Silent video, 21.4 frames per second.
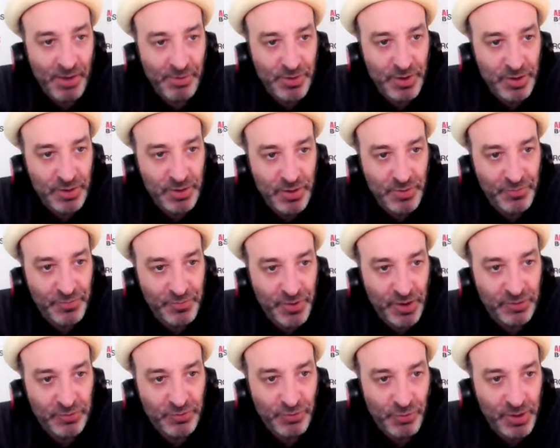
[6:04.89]
Do you
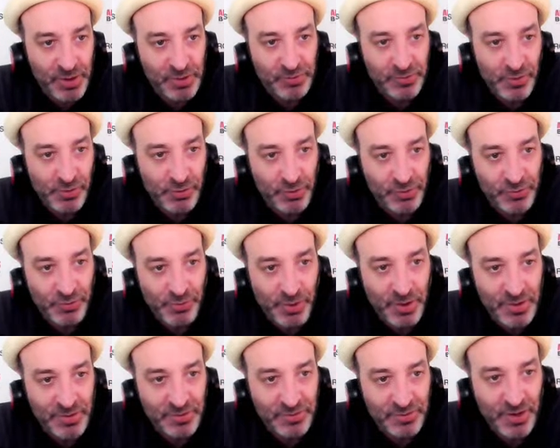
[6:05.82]
at 22 or
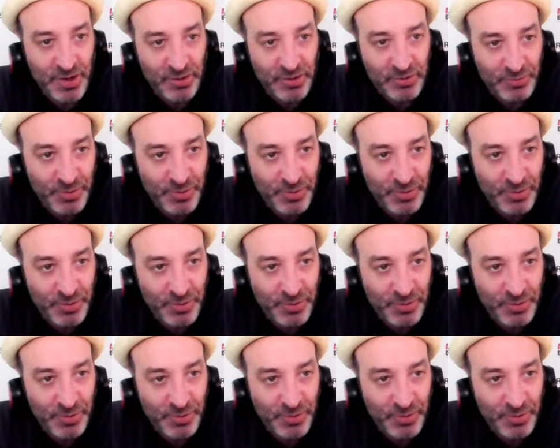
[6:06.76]
26